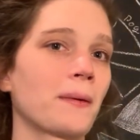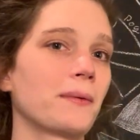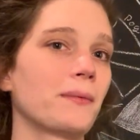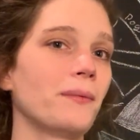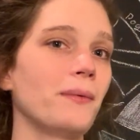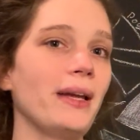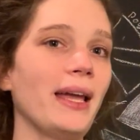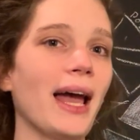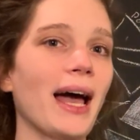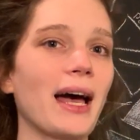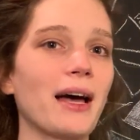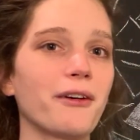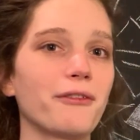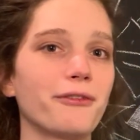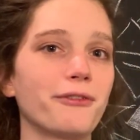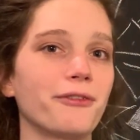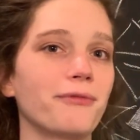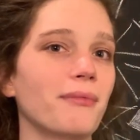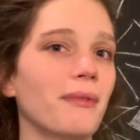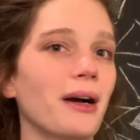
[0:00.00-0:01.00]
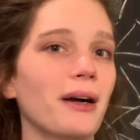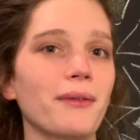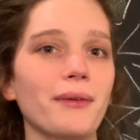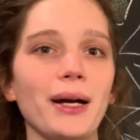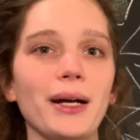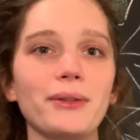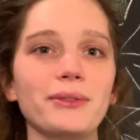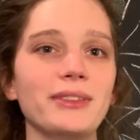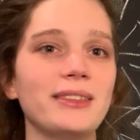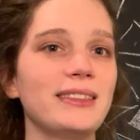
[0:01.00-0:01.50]
We have
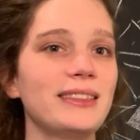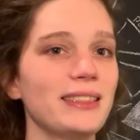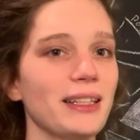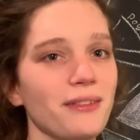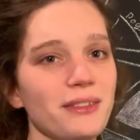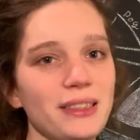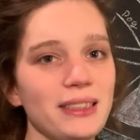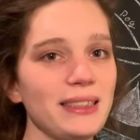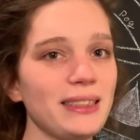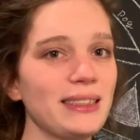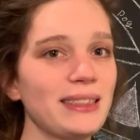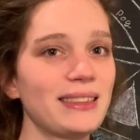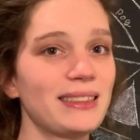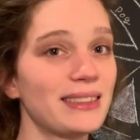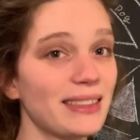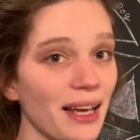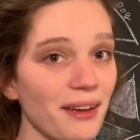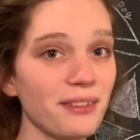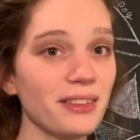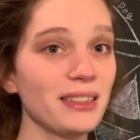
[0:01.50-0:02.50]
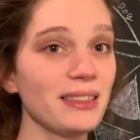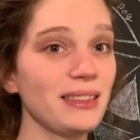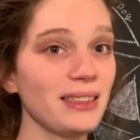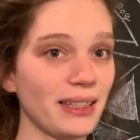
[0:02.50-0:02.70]
around 77